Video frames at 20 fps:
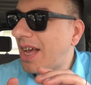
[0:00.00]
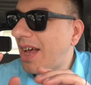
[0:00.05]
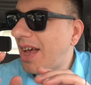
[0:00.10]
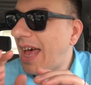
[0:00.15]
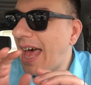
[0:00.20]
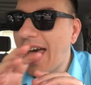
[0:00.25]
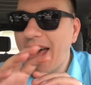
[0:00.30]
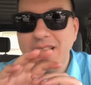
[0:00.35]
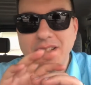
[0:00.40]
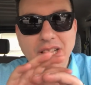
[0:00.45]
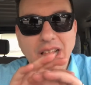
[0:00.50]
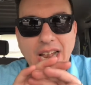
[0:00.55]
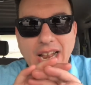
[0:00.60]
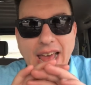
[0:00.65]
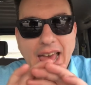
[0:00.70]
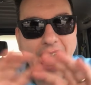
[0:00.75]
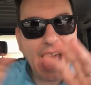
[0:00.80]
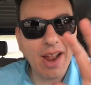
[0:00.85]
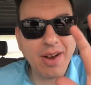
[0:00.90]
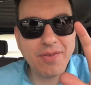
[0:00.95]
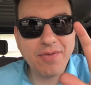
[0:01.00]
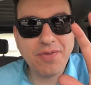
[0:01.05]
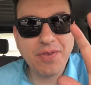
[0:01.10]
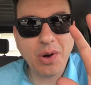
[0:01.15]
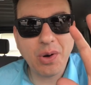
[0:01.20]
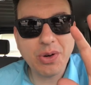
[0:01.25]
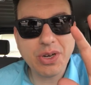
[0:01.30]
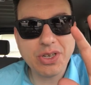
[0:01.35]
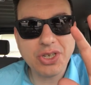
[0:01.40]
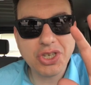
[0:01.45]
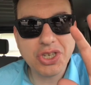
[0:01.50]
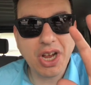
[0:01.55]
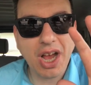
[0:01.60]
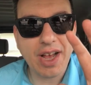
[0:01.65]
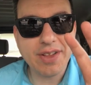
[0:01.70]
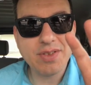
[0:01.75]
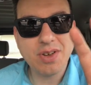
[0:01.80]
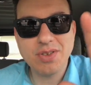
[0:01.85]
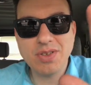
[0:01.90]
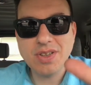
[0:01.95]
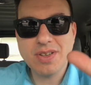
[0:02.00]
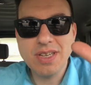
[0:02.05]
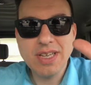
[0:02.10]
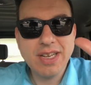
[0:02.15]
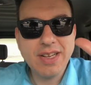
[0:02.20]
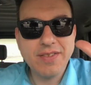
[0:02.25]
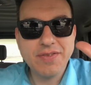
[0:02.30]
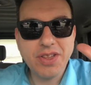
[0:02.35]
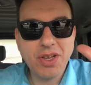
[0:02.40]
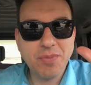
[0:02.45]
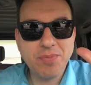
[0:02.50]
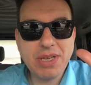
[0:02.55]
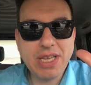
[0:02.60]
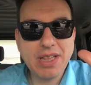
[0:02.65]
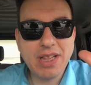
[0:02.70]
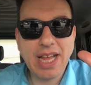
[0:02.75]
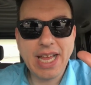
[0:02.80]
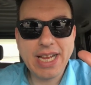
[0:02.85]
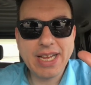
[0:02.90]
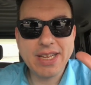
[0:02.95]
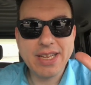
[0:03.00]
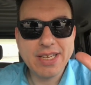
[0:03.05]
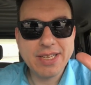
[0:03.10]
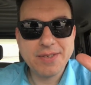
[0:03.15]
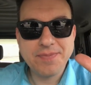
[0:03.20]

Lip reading: A lot of out of focus shots. There'll be like